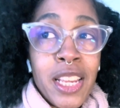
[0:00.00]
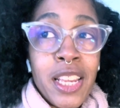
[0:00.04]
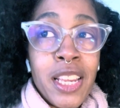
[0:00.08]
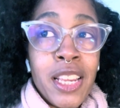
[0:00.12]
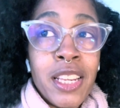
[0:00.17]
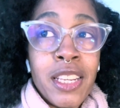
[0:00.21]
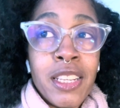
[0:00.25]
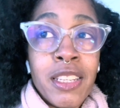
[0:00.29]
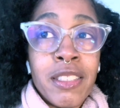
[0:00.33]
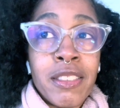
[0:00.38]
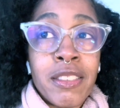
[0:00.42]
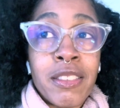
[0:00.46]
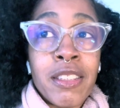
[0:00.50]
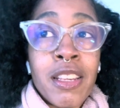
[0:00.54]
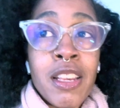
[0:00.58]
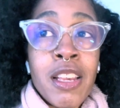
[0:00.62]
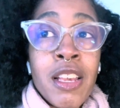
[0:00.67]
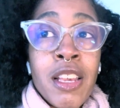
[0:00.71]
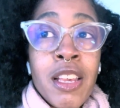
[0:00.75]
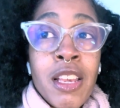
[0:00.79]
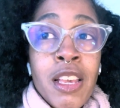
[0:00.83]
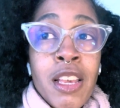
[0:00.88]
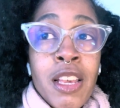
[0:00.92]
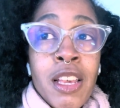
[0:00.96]
It is
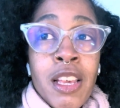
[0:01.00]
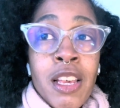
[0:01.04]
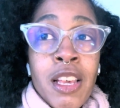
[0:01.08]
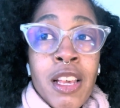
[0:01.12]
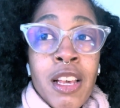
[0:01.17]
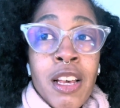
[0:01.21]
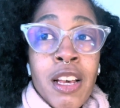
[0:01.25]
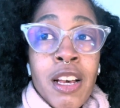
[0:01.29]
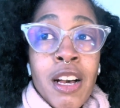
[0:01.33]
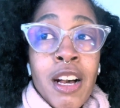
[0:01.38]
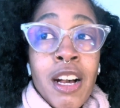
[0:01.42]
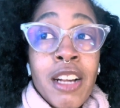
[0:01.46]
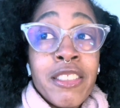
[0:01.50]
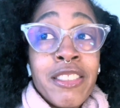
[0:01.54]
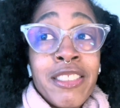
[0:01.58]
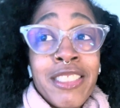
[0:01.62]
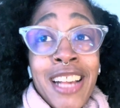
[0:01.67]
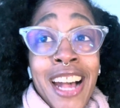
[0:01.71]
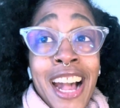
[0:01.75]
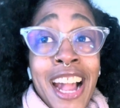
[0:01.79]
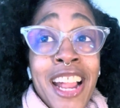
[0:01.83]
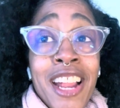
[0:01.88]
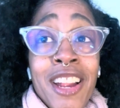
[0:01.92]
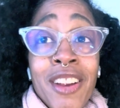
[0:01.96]
a
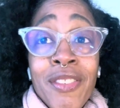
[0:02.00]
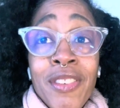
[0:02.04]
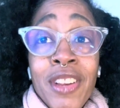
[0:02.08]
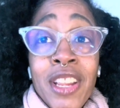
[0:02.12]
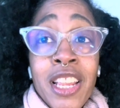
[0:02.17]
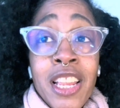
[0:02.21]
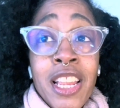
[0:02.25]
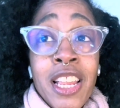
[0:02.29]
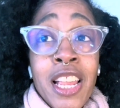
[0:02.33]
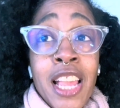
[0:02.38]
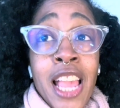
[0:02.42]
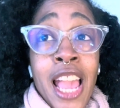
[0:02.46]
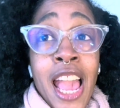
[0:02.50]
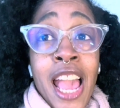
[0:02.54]
diary,